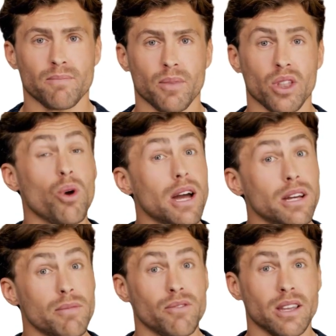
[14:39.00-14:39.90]
You end
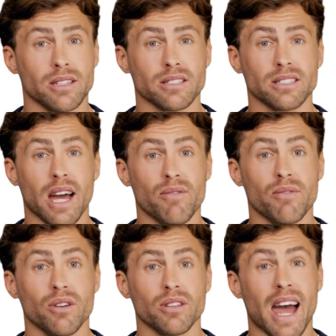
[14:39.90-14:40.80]
up feeling
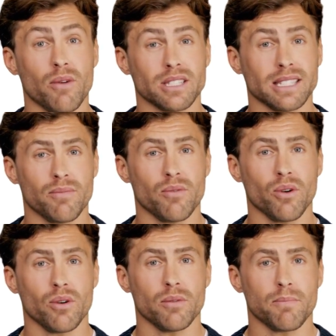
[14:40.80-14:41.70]
stifled and
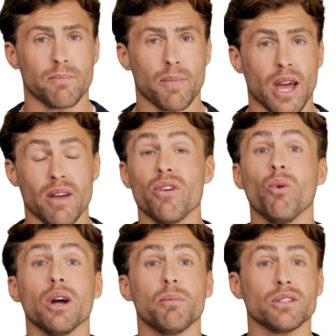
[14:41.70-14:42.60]
resentful. If you
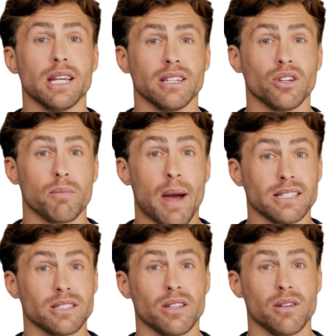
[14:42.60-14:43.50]
want to protect your
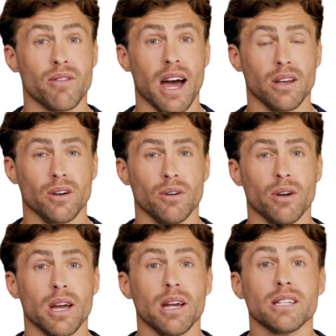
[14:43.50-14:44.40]
masculine value,
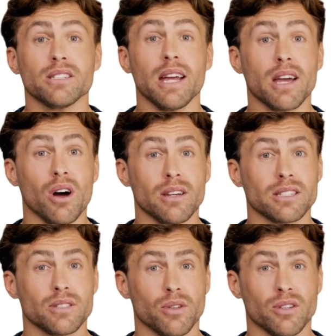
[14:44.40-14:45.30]
stay
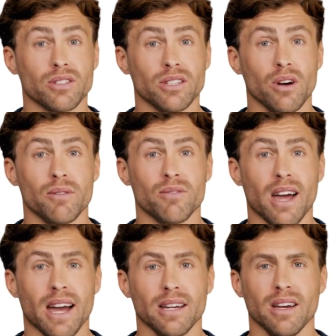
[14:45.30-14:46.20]
honest with yourself
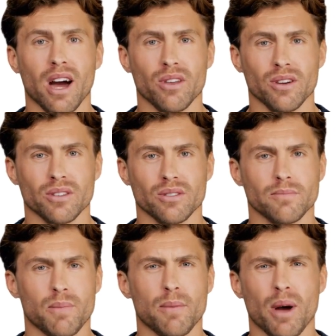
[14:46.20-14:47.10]
and others
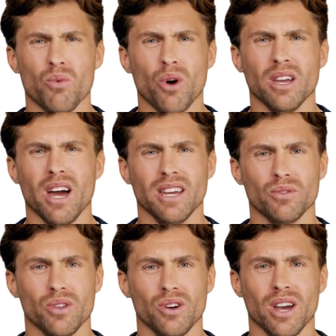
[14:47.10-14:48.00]
about what aligns
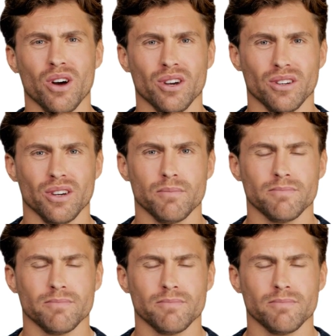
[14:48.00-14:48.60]
with your character.